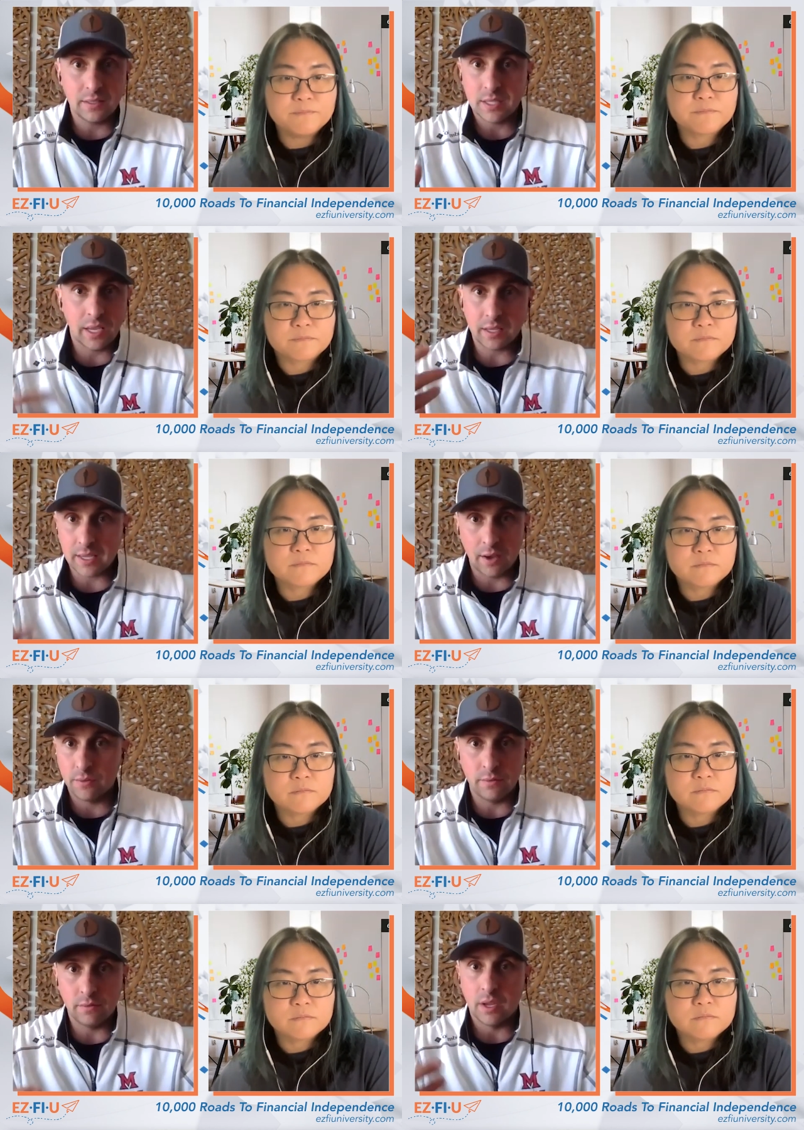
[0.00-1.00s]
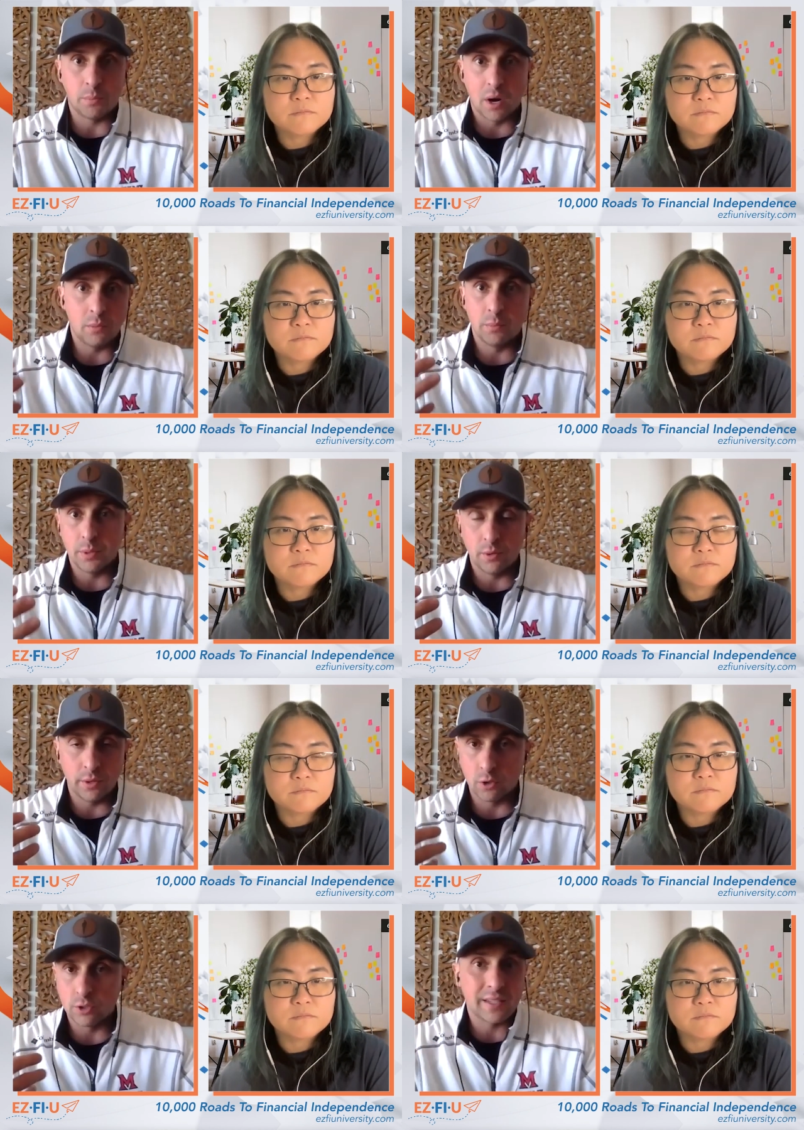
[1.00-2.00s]
Speaker 1: take down an apartment building
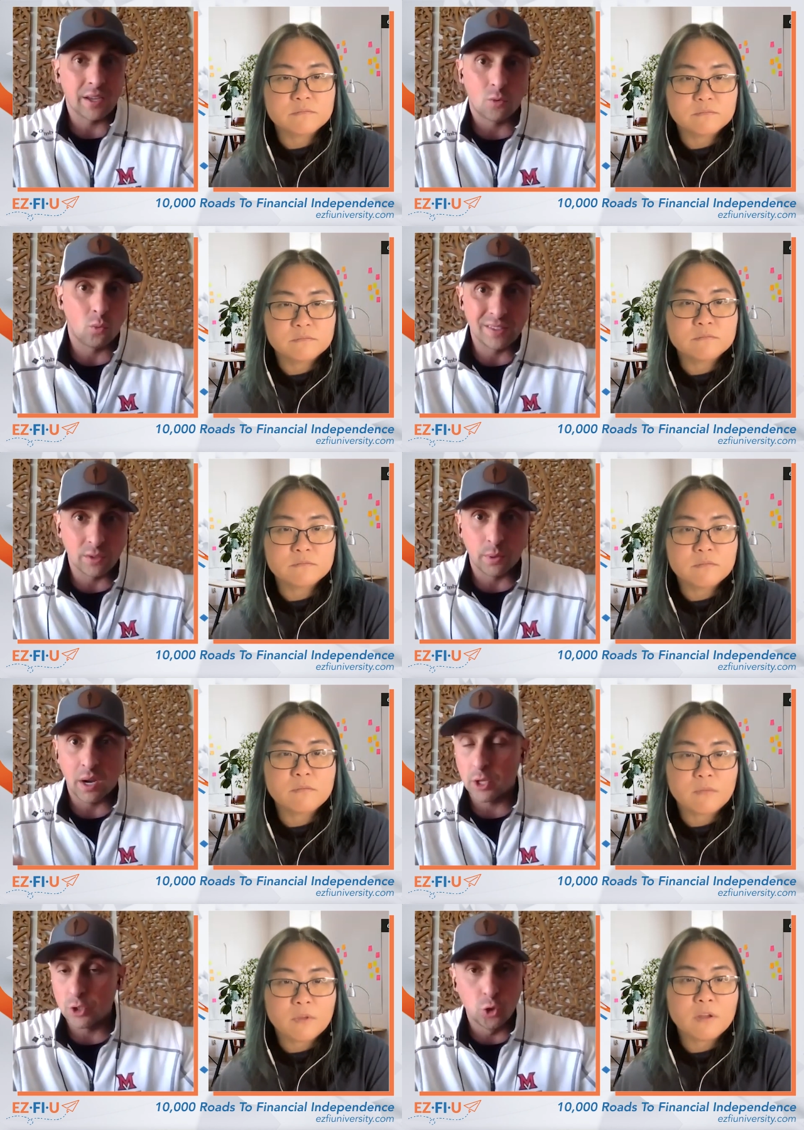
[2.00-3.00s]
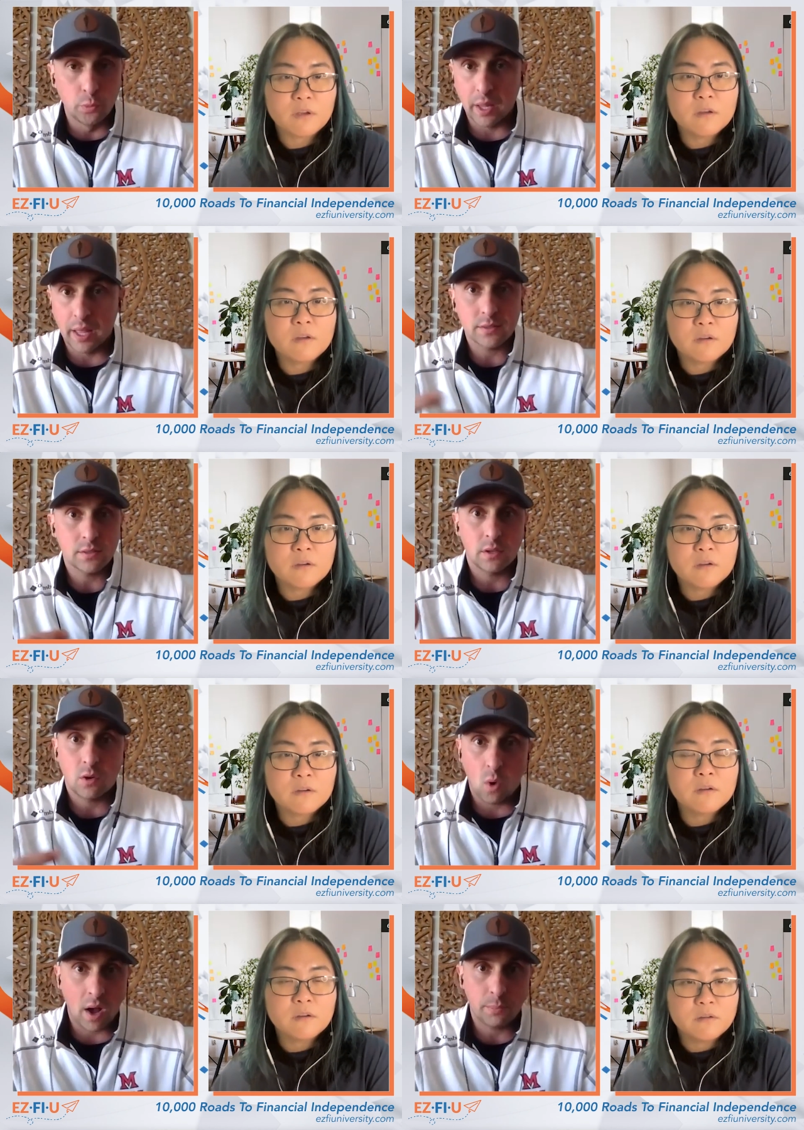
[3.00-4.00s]
or take down a rental property, a duplex, a
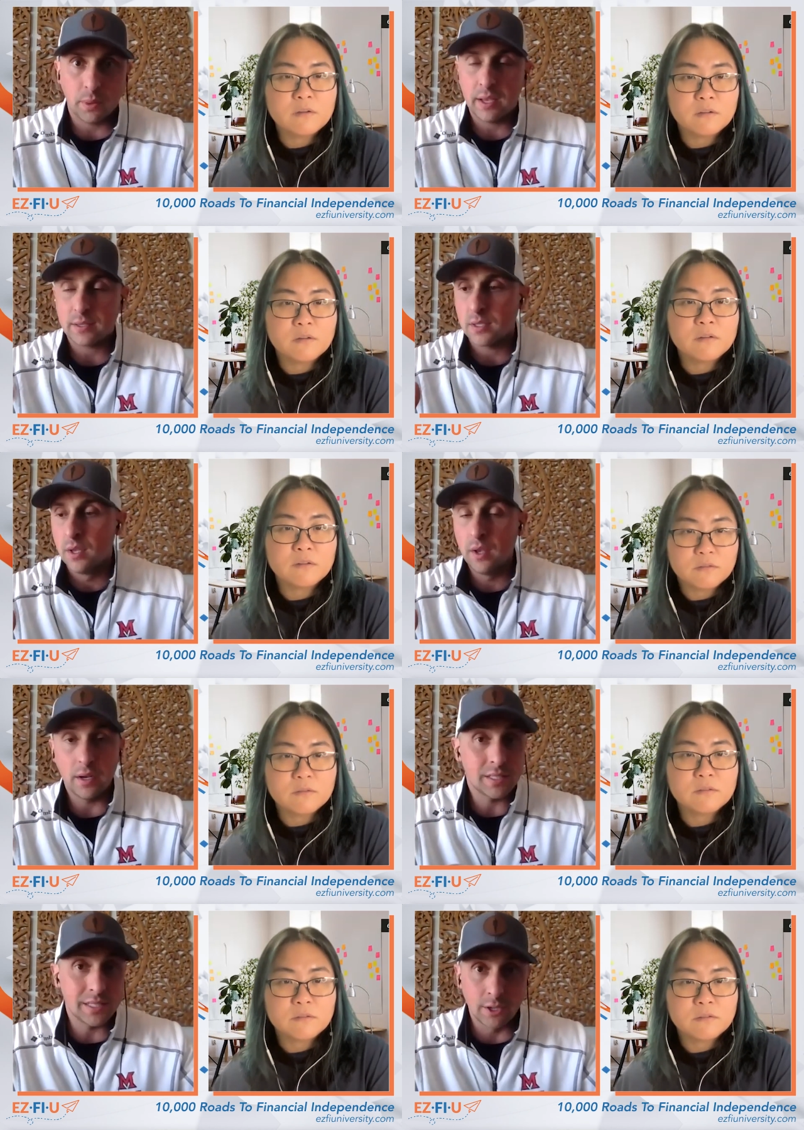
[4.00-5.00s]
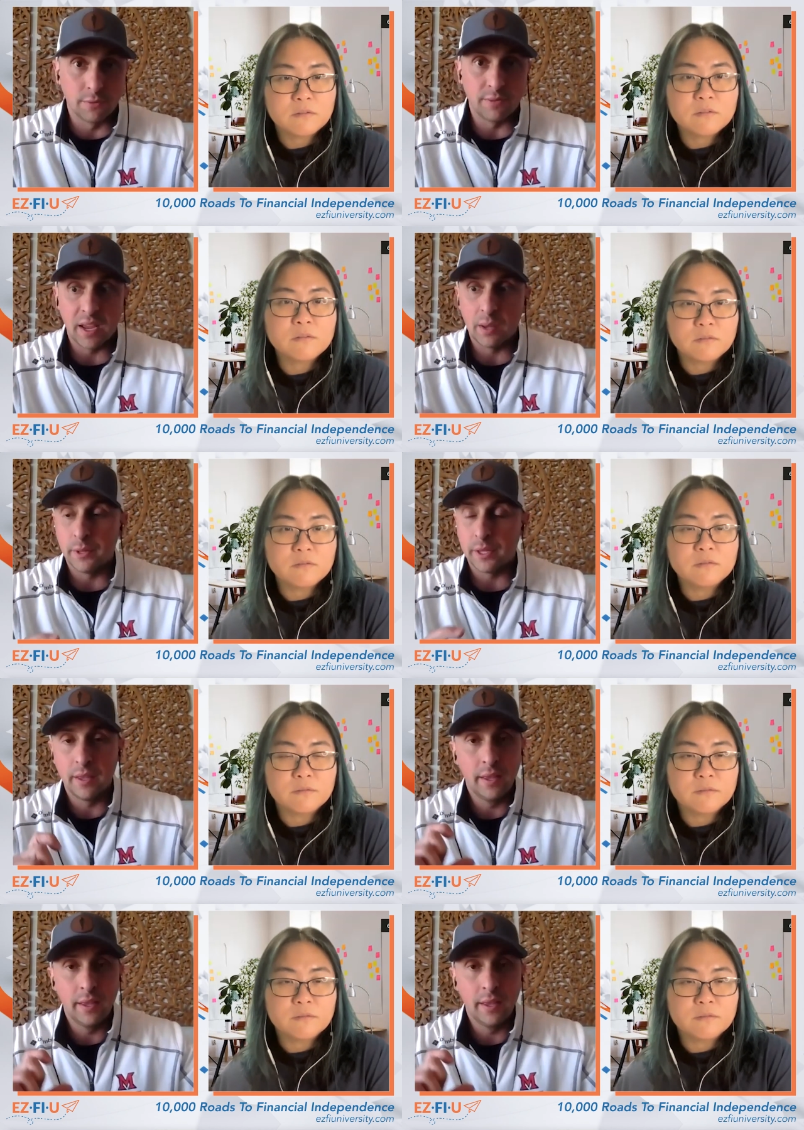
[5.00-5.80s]
quadplex, a single family,